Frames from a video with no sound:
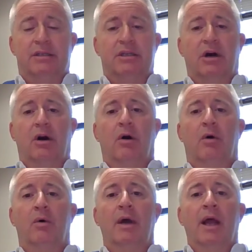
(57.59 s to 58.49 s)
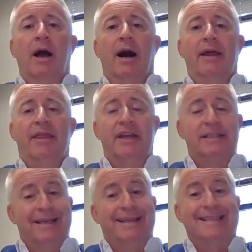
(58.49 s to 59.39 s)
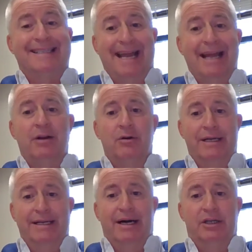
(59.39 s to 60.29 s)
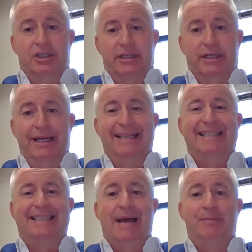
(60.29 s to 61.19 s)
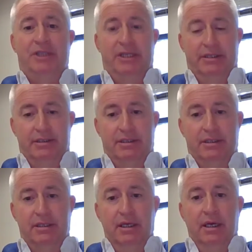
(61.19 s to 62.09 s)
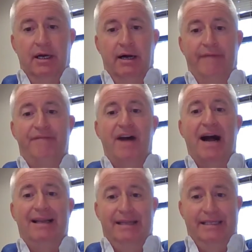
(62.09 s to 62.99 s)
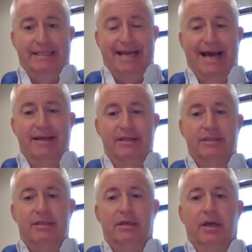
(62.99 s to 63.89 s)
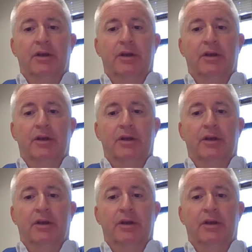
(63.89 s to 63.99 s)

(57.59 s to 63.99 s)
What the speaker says: So things like the standard deduction, exemptions, filing status.